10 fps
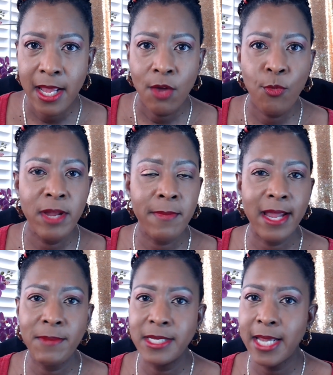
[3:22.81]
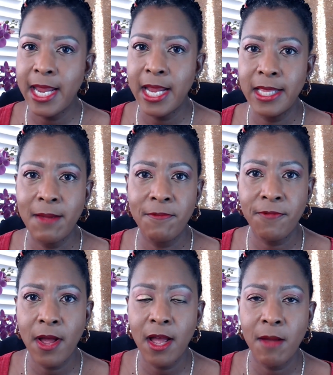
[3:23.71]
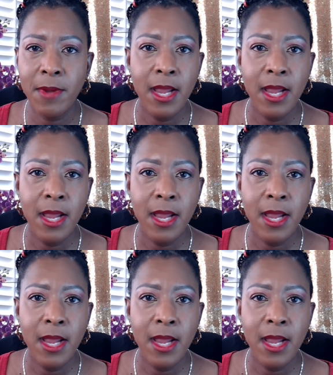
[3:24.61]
We might be taking them from,